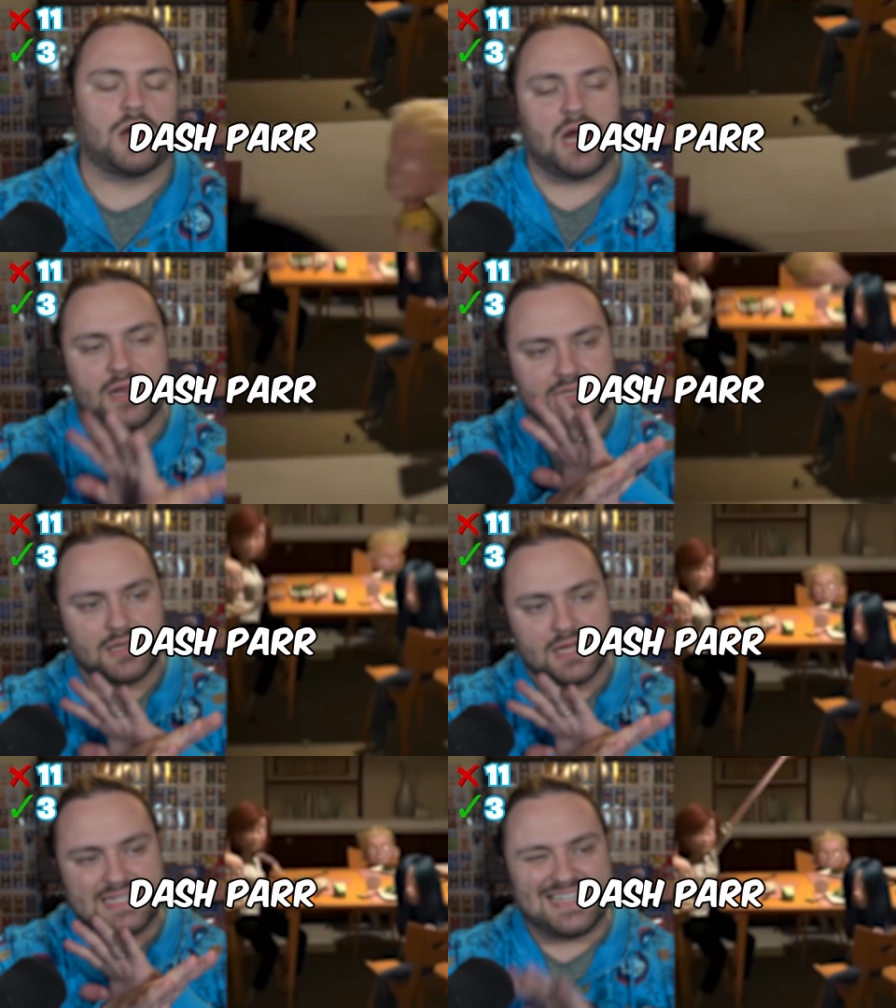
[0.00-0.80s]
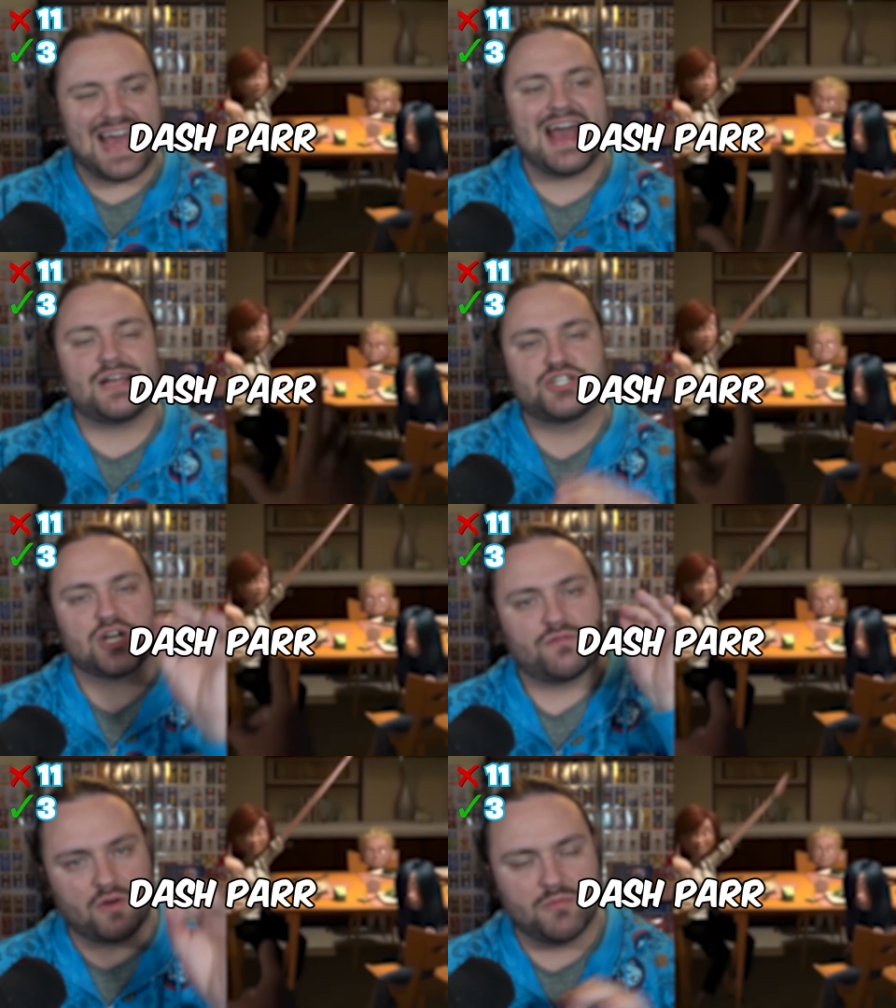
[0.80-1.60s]
All right. Dash
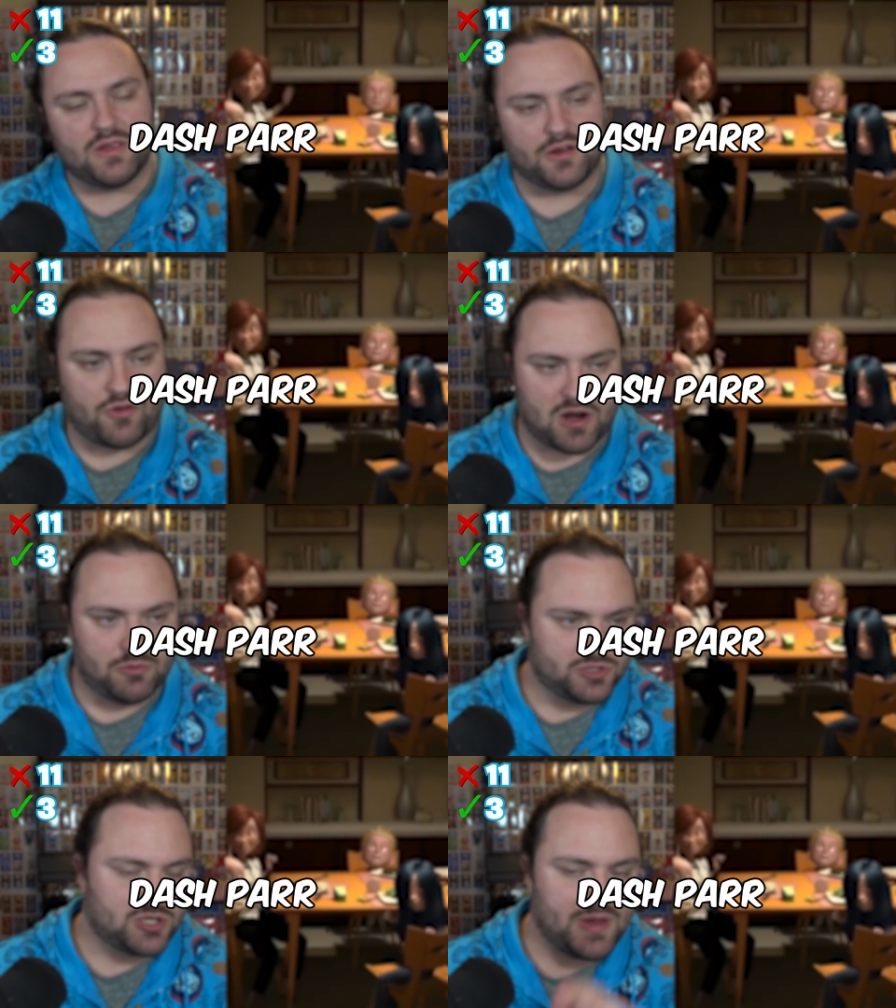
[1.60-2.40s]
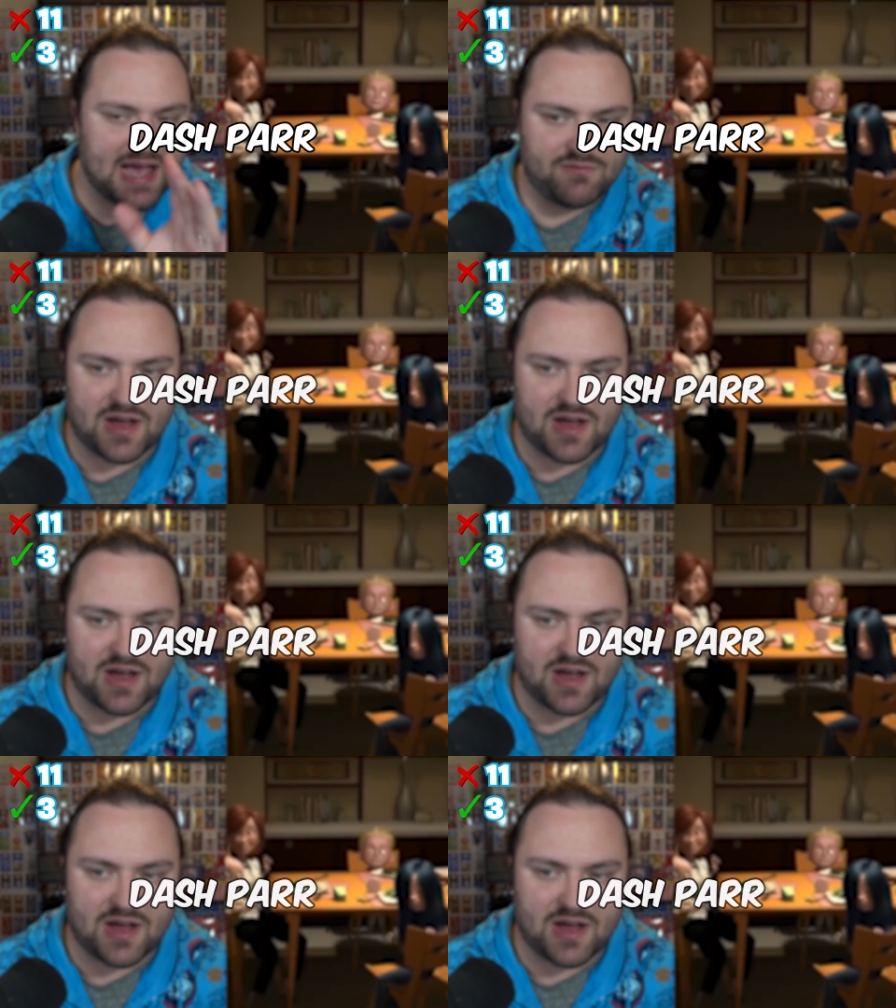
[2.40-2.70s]
from The Incredibles. So we had